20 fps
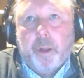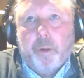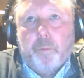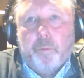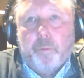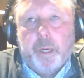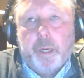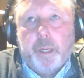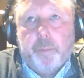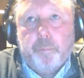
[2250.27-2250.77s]

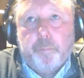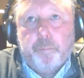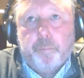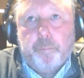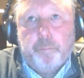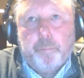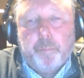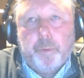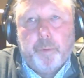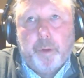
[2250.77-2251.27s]
There are really
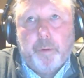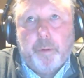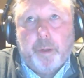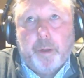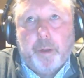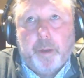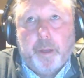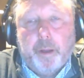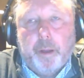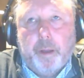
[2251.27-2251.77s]

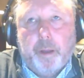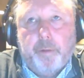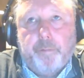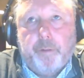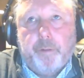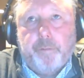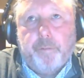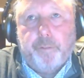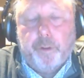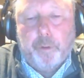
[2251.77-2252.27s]

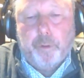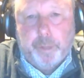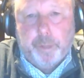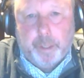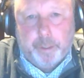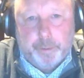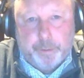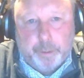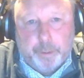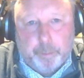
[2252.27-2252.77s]
a few
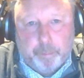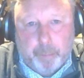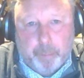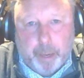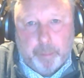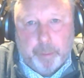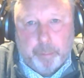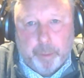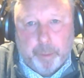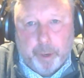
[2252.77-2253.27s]
things
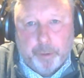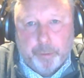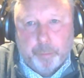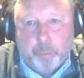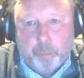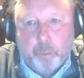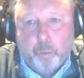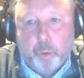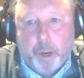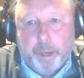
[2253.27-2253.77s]
that may be
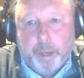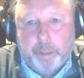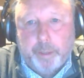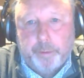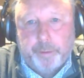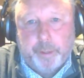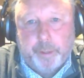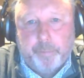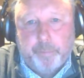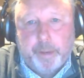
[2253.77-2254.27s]
possible.
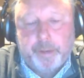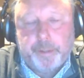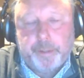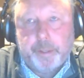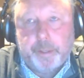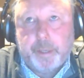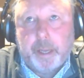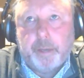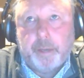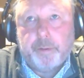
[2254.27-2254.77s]
One is the
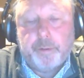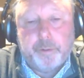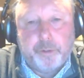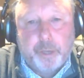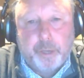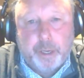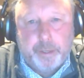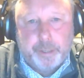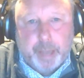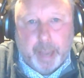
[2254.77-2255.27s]
investor takes
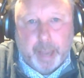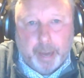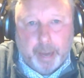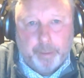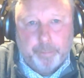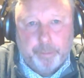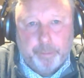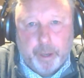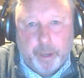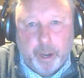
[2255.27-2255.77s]
the shares
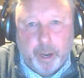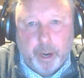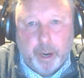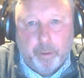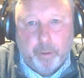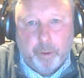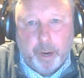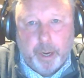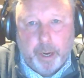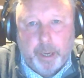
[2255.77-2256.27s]
out of the
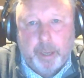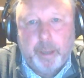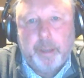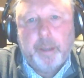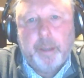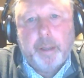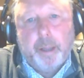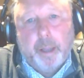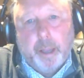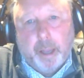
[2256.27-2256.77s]
IRA
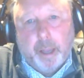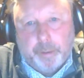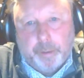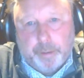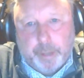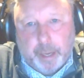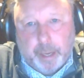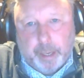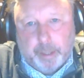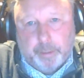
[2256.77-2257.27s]

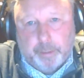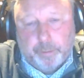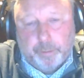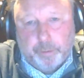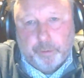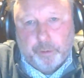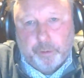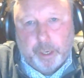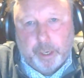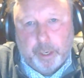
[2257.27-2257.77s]
and
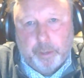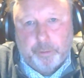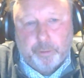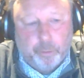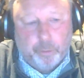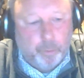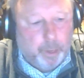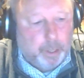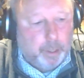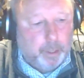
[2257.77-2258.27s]
takes the
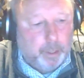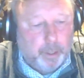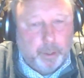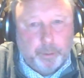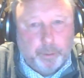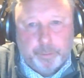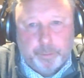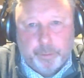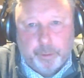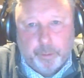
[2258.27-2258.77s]
shares
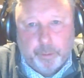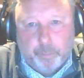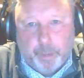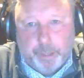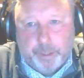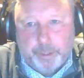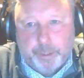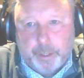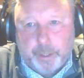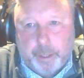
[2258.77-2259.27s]
directly onto
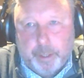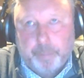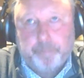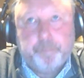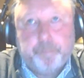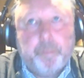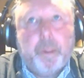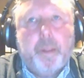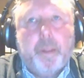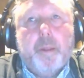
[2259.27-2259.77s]
the
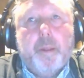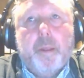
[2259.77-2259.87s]
register.